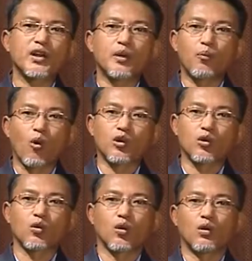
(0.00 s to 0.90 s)

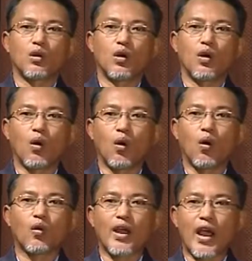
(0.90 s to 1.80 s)
protocol
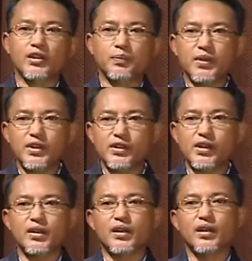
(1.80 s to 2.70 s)
or
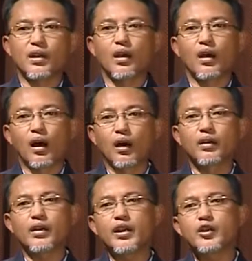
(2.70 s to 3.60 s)
explicitly
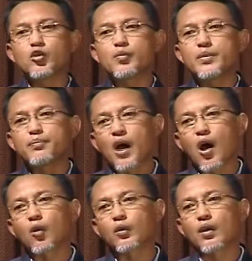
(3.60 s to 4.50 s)
agreeing to be
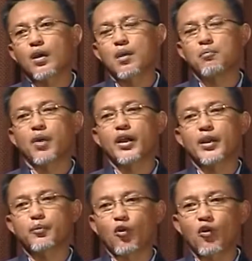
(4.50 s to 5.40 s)
bound by a
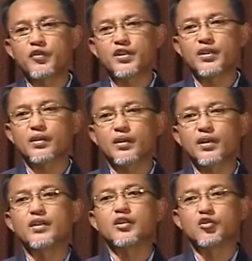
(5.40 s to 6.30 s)
provision
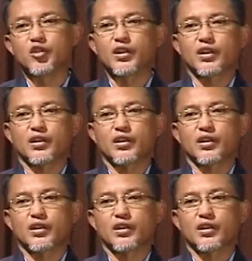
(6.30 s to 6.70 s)
in the treaty.